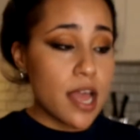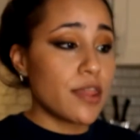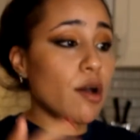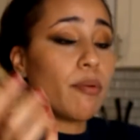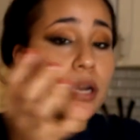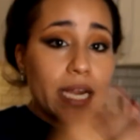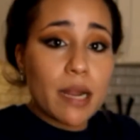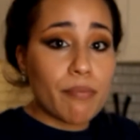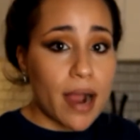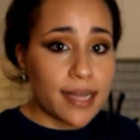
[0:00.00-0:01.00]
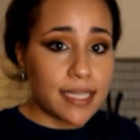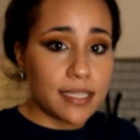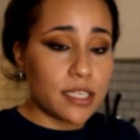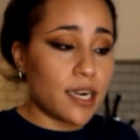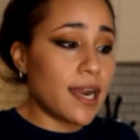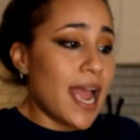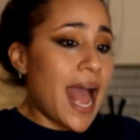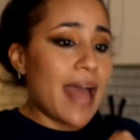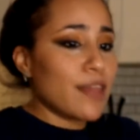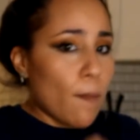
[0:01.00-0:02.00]
They'll put it in a processor
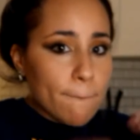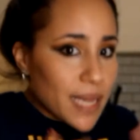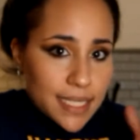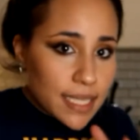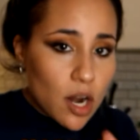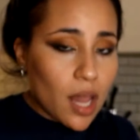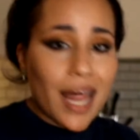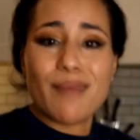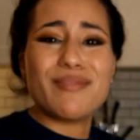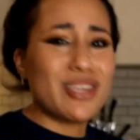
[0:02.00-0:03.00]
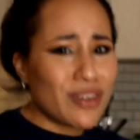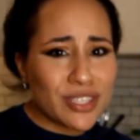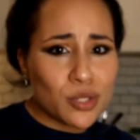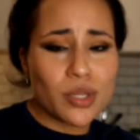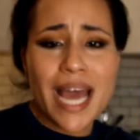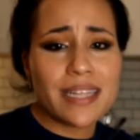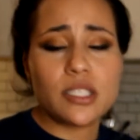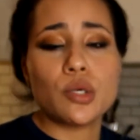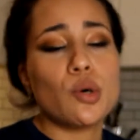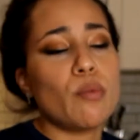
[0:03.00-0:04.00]
and they'll mix it all up. You could do that
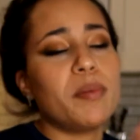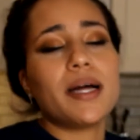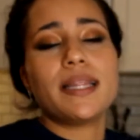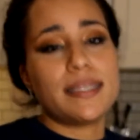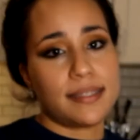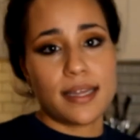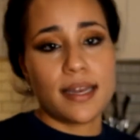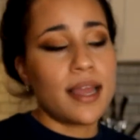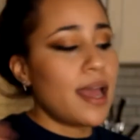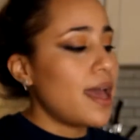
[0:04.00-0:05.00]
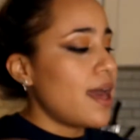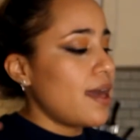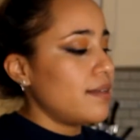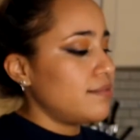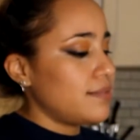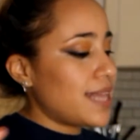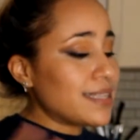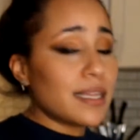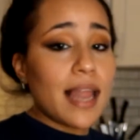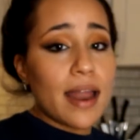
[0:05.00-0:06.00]
too, but listen,
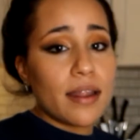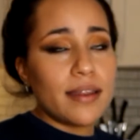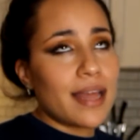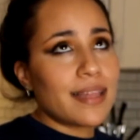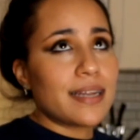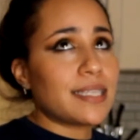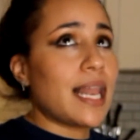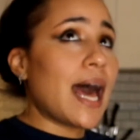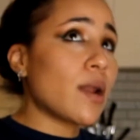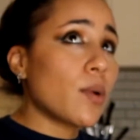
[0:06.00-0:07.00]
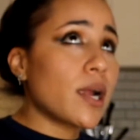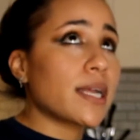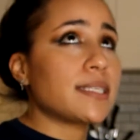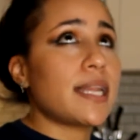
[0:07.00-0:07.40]
that's a lot. Not that it's a lot of work, it's an